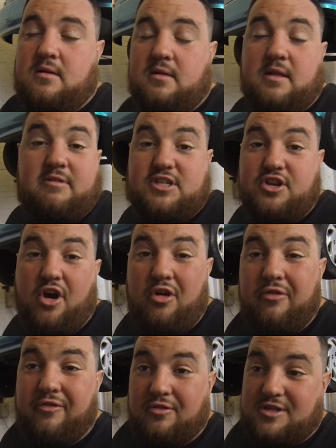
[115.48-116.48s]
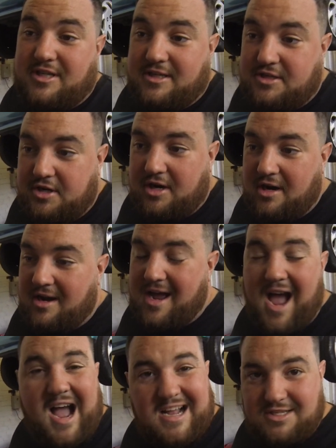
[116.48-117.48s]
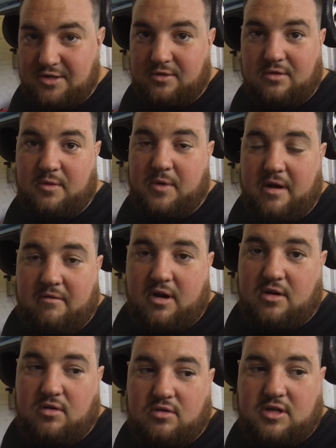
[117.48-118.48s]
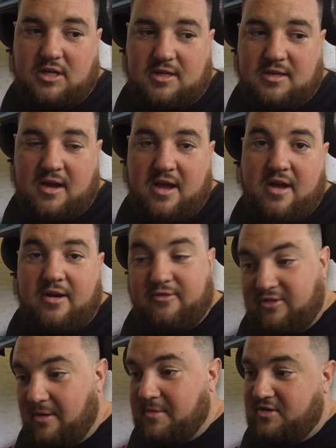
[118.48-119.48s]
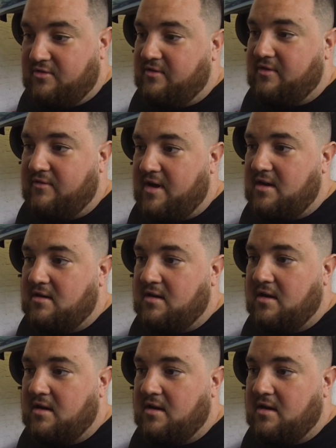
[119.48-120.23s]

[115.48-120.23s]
There is no footage at all that we recorded from the drift event.